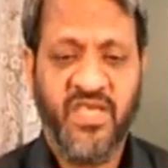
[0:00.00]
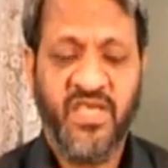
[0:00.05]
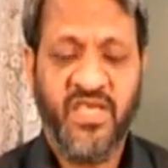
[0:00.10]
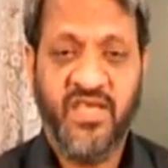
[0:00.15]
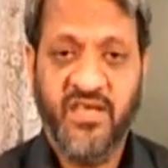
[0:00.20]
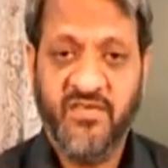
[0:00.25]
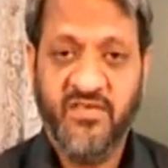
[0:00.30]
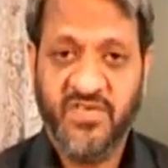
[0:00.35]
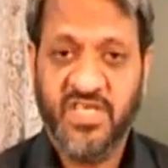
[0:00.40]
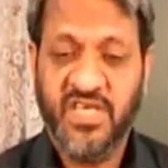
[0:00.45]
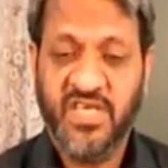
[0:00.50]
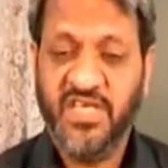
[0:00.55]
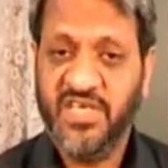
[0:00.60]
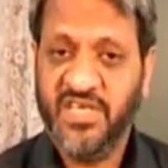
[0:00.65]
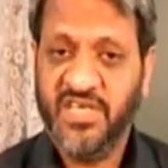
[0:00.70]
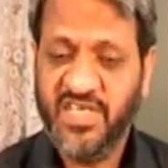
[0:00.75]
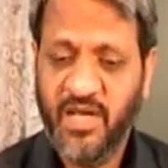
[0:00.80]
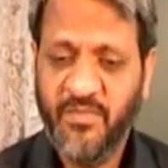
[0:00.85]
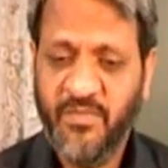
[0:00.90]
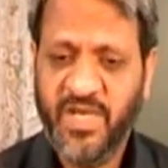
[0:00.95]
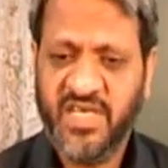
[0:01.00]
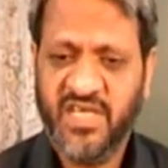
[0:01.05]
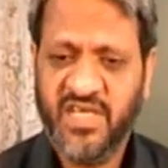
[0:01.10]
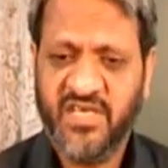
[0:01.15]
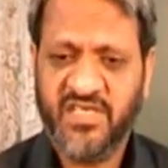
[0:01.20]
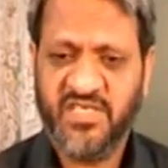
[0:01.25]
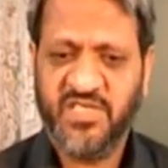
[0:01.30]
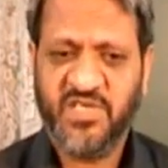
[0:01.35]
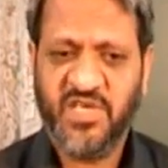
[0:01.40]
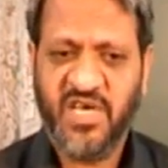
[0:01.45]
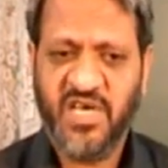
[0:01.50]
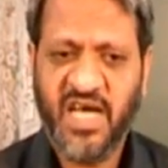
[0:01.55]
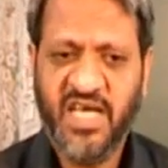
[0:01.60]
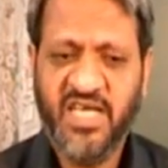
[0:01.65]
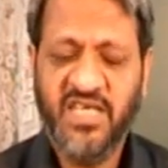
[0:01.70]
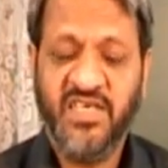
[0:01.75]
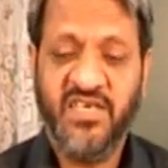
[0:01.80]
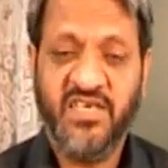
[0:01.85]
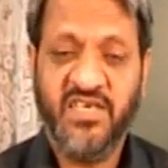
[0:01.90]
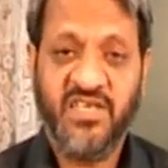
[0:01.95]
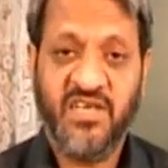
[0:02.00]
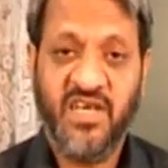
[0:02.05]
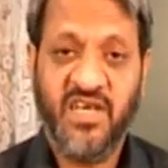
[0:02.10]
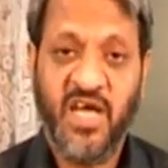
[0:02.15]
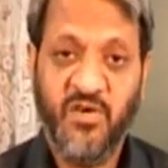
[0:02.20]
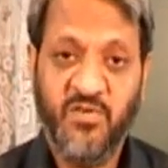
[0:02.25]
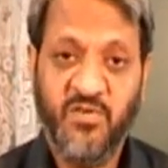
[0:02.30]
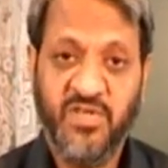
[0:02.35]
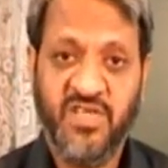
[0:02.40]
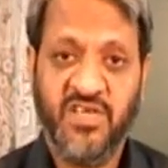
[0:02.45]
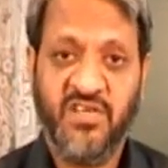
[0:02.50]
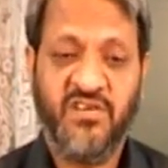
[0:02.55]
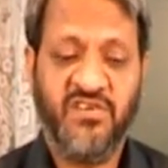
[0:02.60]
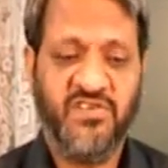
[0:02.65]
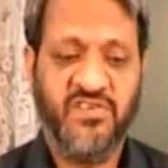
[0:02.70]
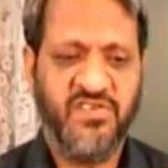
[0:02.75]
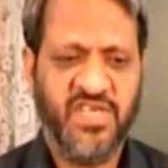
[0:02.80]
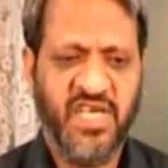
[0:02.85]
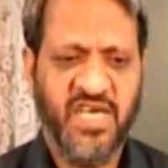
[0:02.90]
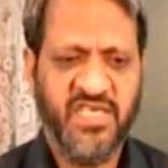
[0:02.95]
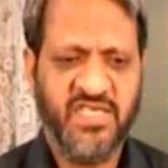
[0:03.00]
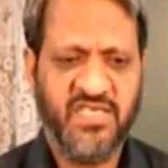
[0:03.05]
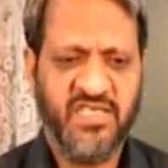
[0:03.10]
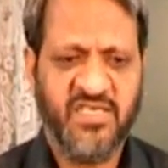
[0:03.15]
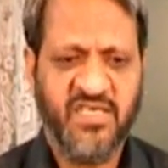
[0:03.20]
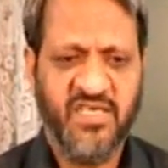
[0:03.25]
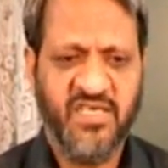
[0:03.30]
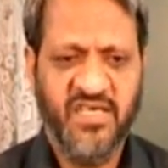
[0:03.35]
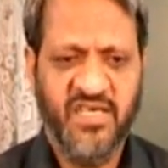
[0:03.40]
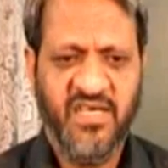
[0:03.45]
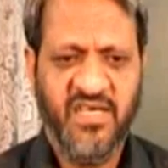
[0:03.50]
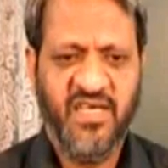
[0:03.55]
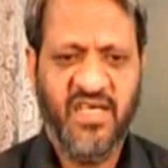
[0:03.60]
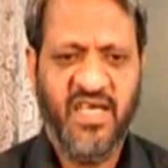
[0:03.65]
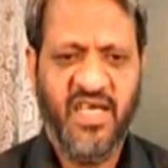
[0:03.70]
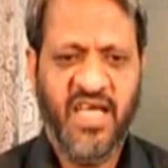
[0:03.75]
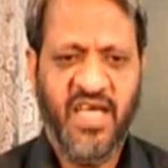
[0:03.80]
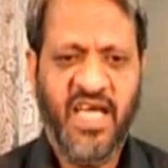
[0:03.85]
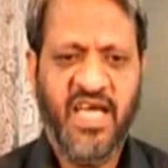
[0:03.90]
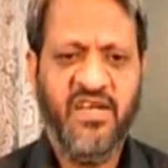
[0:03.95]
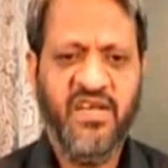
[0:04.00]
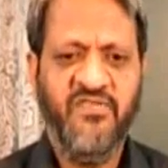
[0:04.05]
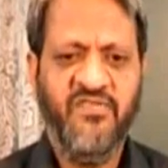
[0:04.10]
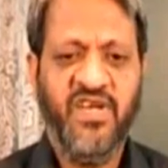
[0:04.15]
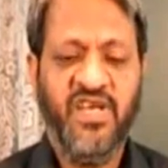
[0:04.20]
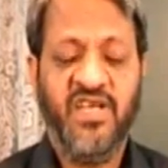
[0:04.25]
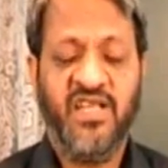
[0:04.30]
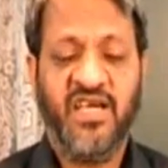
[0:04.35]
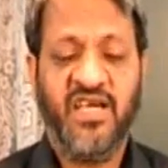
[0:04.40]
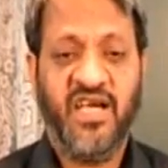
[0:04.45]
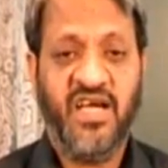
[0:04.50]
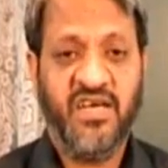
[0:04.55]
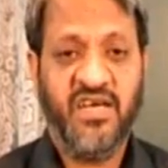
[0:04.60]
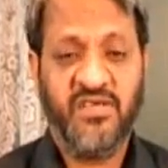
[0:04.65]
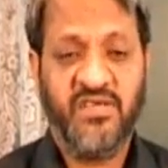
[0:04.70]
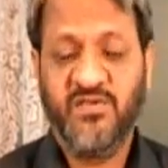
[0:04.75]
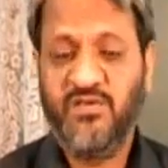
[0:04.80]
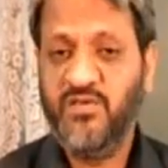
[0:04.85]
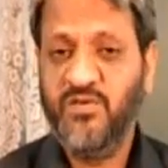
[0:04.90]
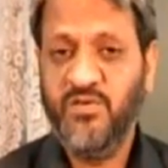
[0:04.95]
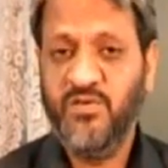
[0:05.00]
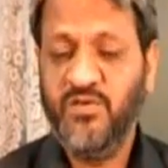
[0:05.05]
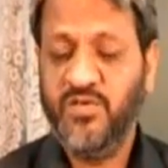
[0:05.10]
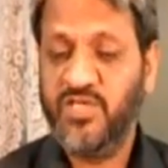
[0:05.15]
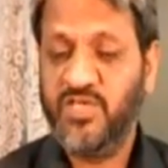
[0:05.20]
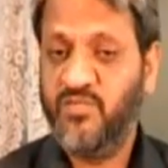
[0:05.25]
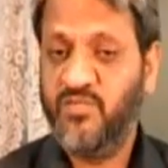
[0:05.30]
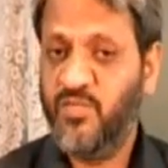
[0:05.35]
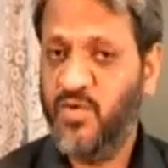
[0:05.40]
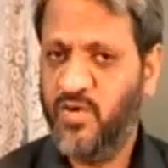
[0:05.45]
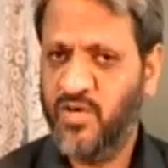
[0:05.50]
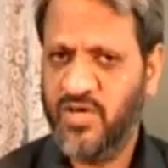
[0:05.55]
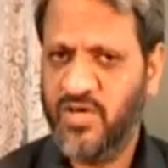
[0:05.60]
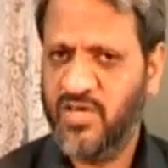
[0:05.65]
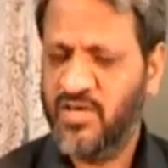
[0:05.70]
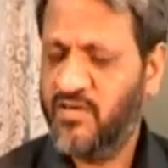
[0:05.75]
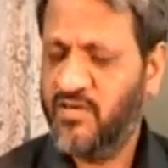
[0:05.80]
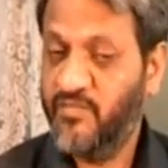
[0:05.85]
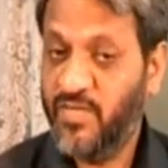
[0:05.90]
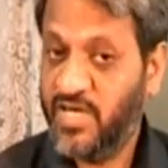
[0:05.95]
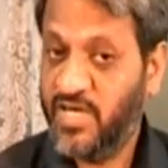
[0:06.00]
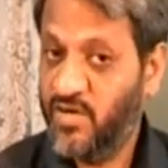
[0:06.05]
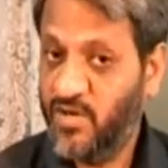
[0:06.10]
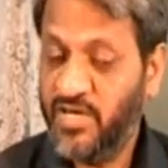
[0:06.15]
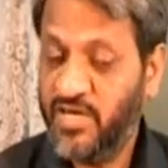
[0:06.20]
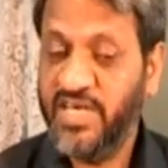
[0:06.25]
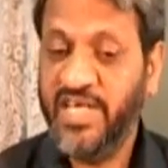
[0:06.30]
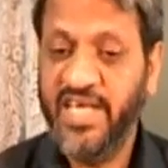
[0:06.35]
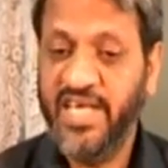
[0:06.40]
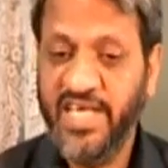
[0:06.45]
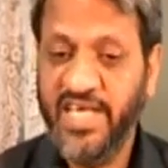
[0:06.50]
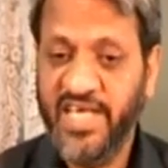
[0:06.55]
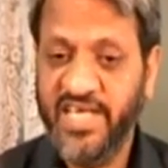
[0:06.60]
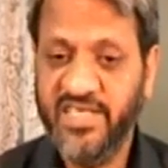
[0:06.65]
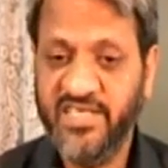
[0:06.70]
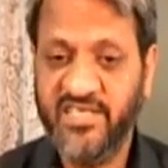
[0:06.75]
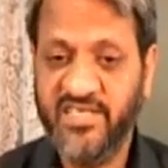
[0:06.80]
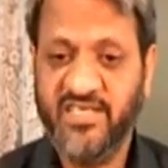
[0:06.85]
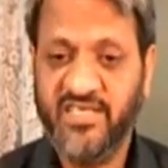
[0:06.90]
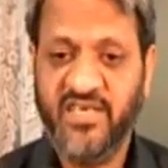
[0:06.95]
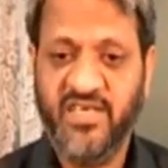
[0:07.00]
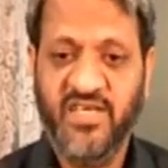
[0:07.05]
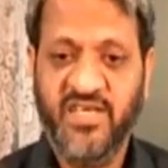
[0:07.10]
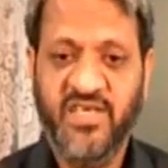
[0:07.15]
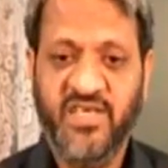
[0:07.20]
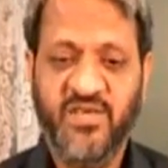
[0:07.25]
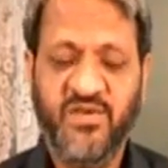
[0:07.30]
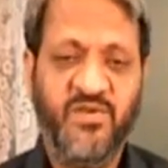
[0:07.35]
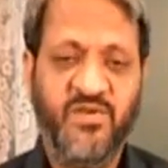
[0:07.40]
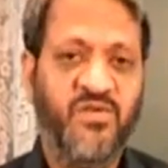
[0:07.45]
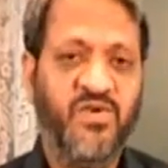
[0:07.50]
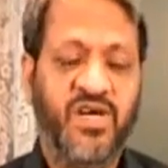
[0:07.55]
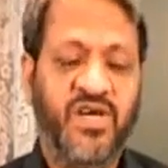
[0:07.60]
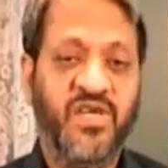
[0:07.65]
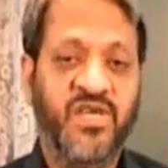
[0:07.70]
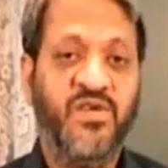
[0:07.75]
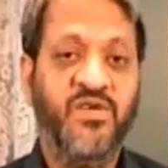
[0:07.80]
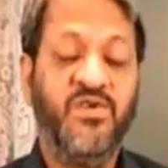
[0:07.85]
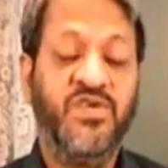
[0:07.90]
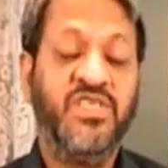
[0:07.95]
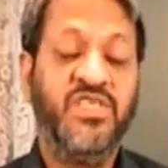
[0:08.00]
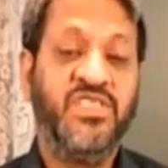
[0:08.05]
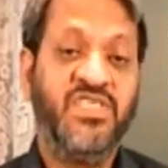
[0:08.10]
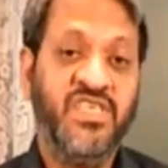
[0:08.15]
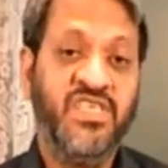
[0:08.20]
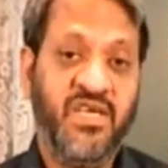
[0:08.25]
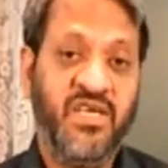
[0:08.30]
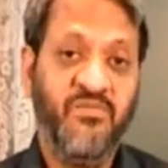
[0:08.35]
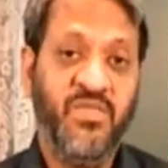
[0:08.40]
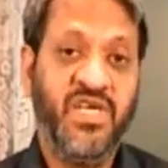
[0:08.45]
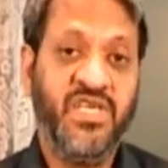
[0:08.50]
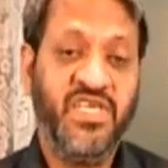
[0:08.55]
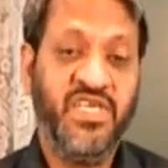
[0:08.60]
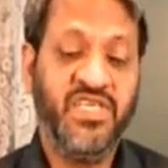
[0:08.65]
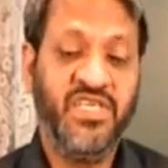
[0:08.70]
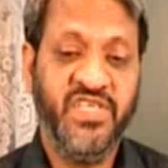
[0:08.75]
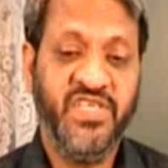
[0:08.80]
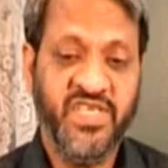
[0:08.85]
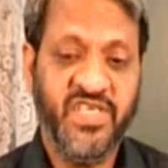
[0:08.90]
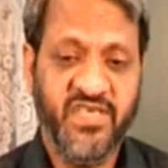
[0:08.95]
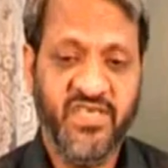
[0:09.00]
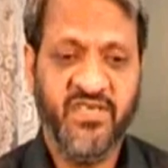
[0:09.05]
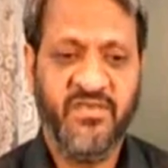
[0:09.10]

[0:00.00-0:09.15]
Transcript: gives dramatic sky cloud contrast, and will cut through smoke but not haze to a noticeable degree.